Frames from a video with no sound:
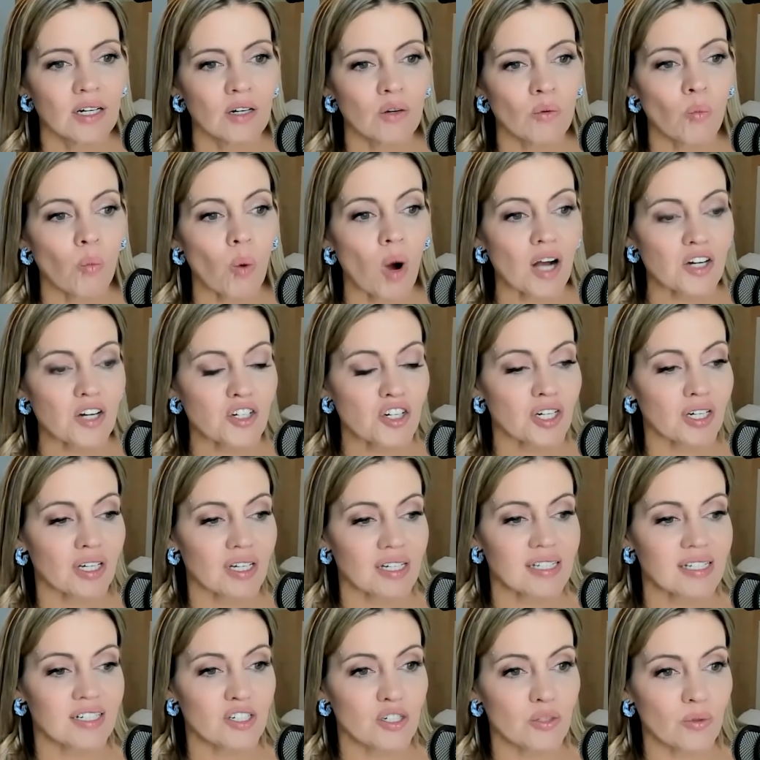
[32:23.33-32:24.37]
watching
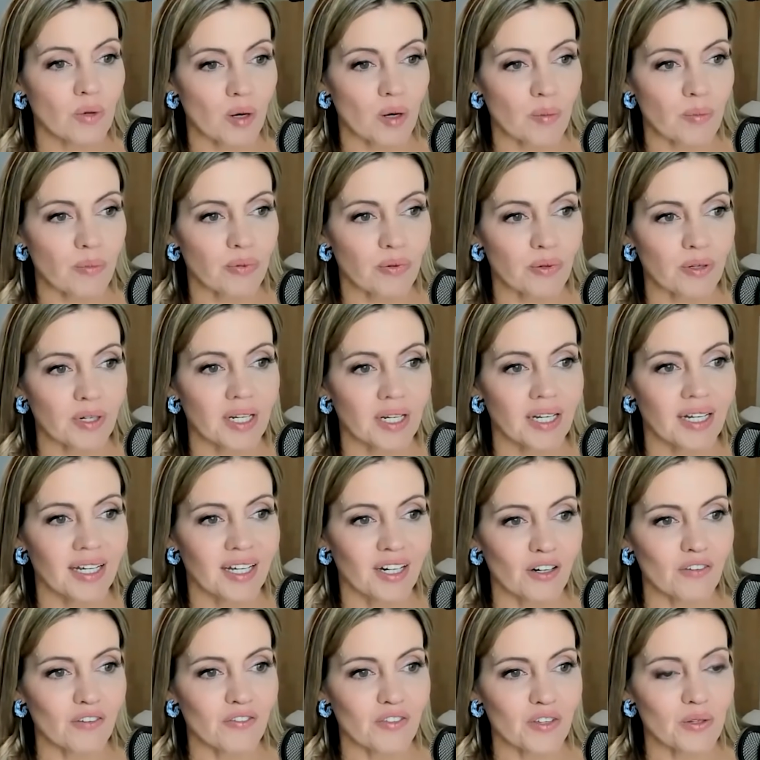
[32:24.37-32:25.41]
us do our
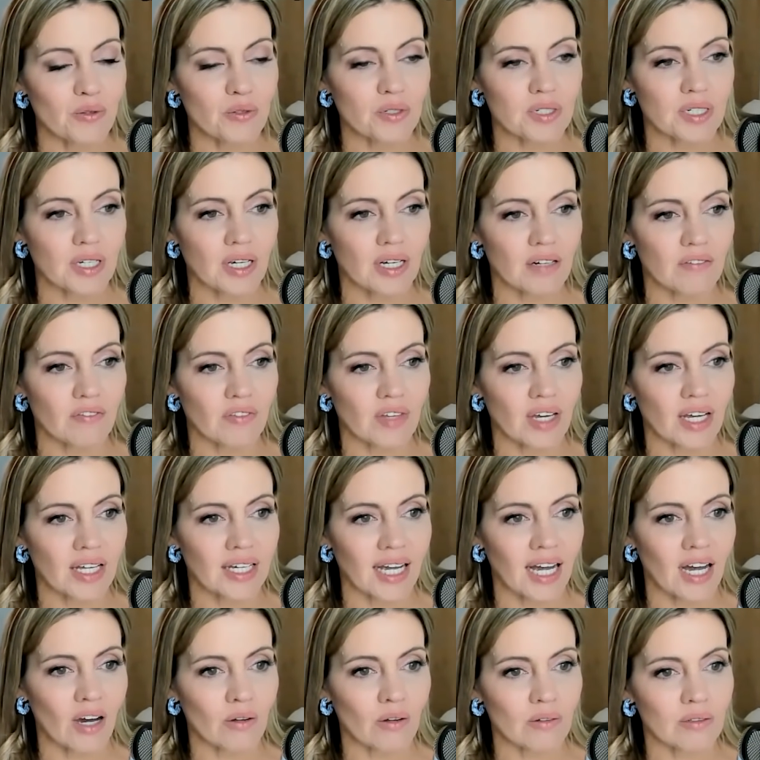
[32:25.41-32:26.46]
pre-interviews kind of like
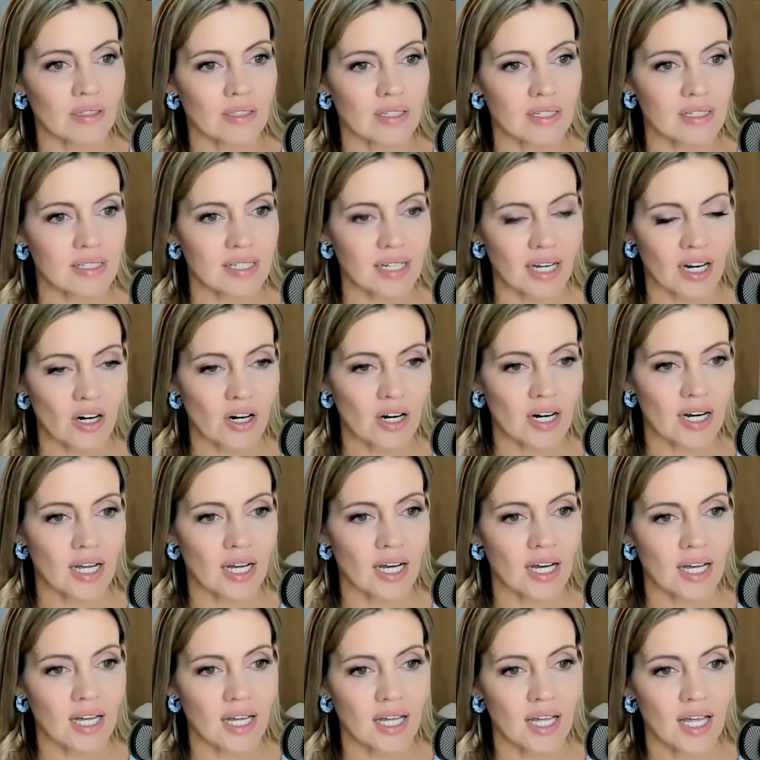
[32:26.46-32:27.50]
out in this
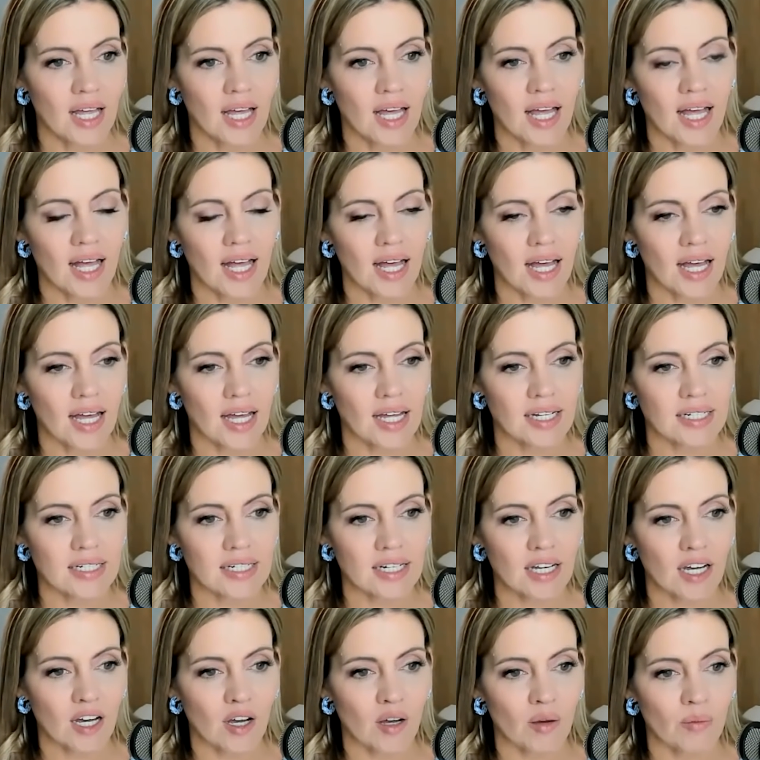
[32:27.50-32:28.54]
area
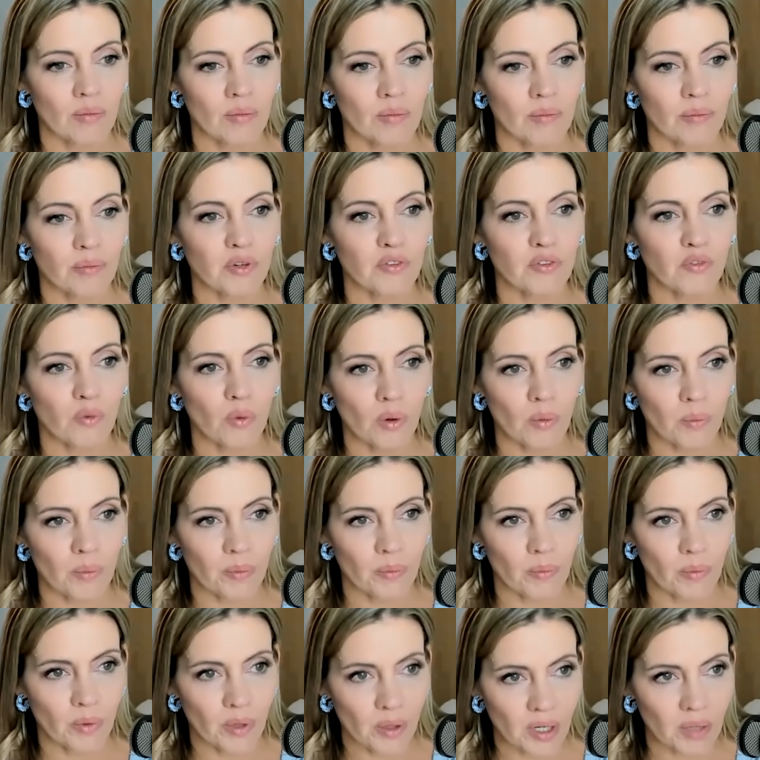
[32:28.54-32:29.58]
and um, before
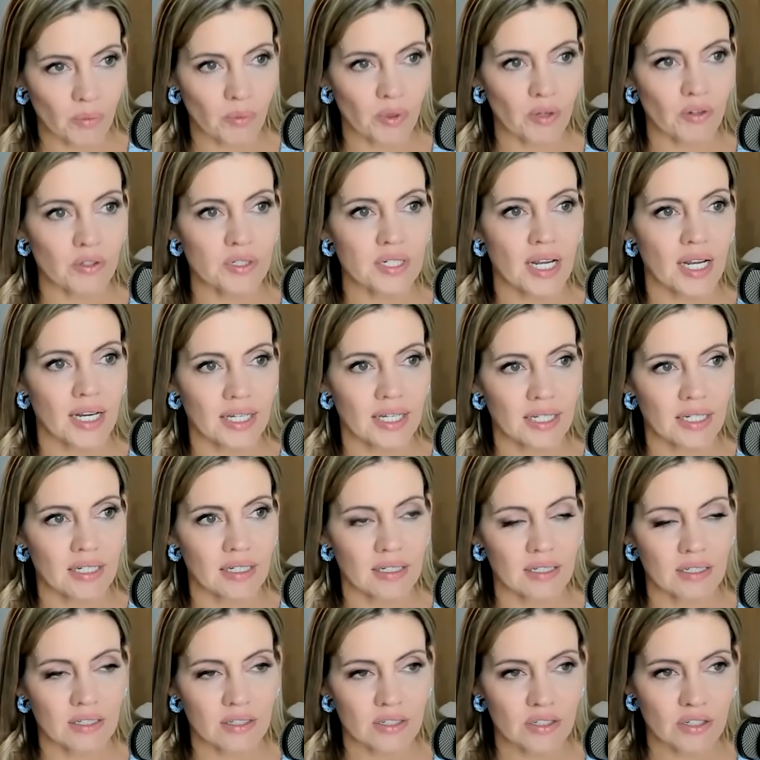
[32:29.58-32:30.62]
we were we're
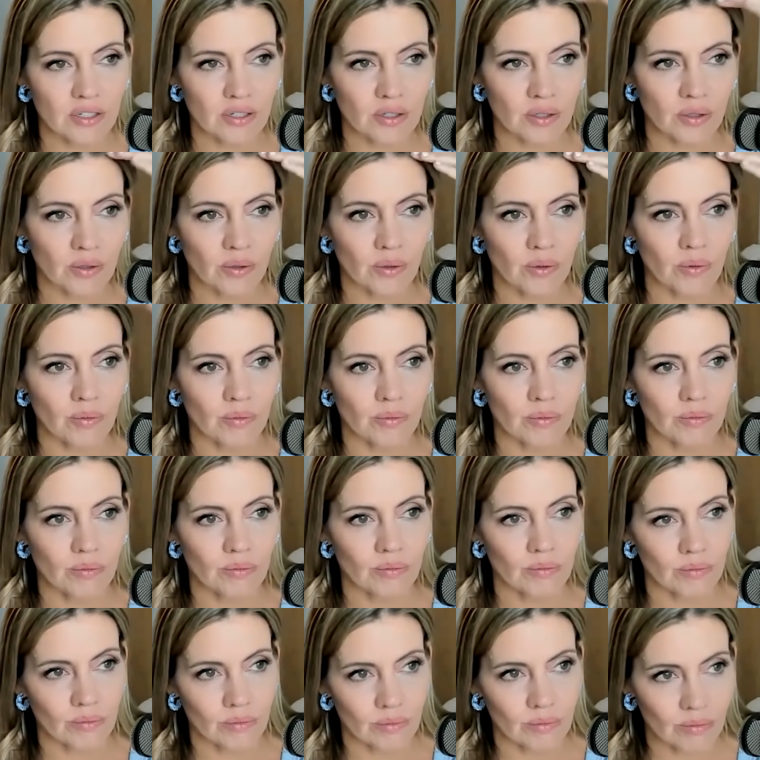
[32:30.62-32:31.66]
taken to
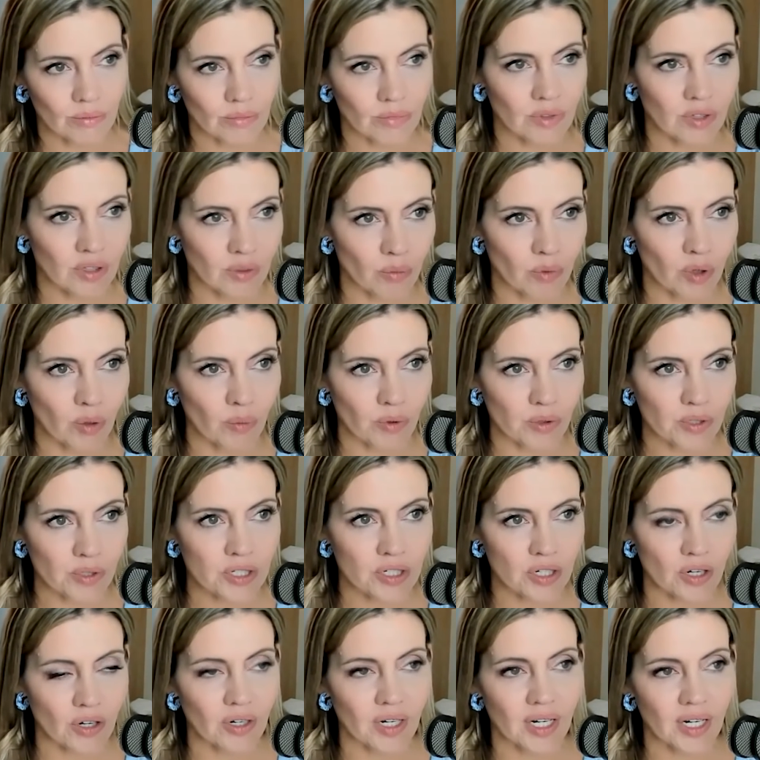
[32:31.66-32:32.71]
where we're
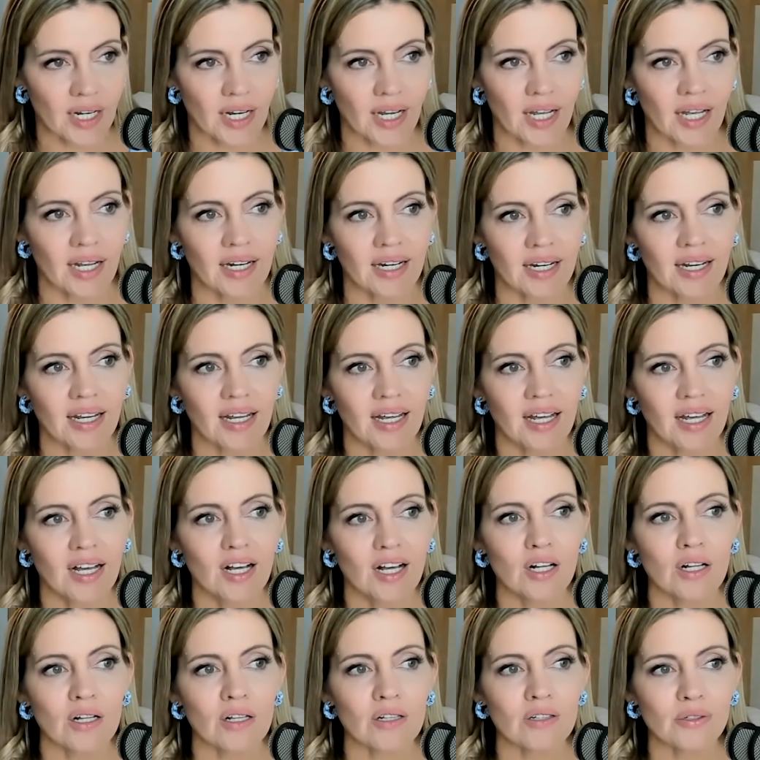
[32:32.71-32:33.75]
starting and
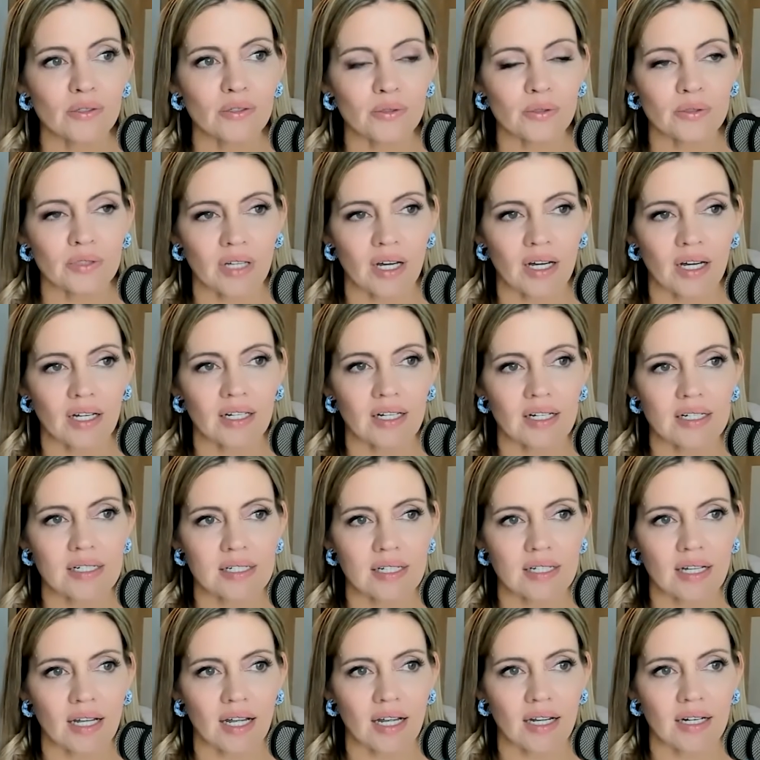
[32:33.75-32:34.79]
Lulu and Lala
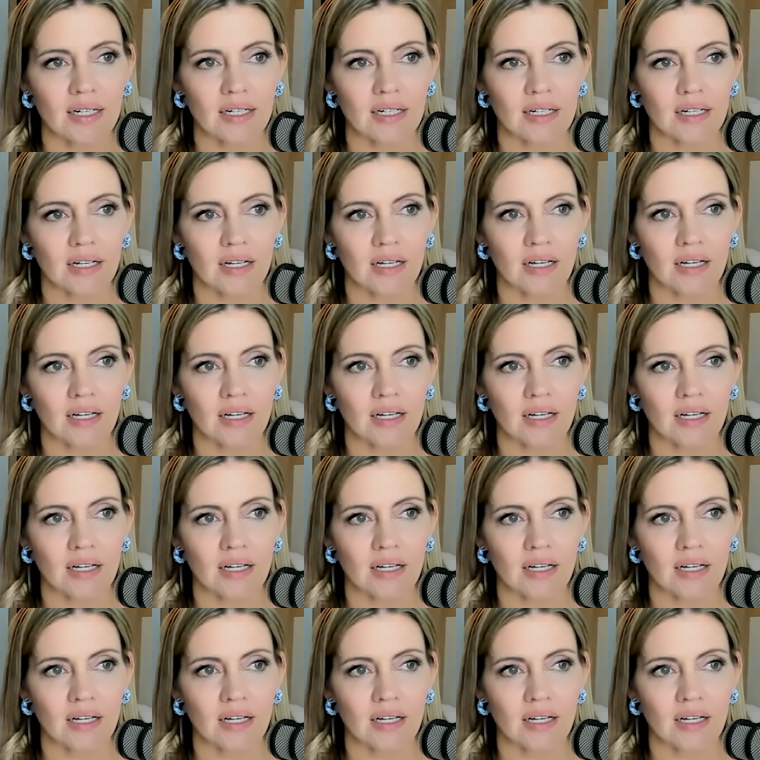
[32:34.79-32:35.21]
said,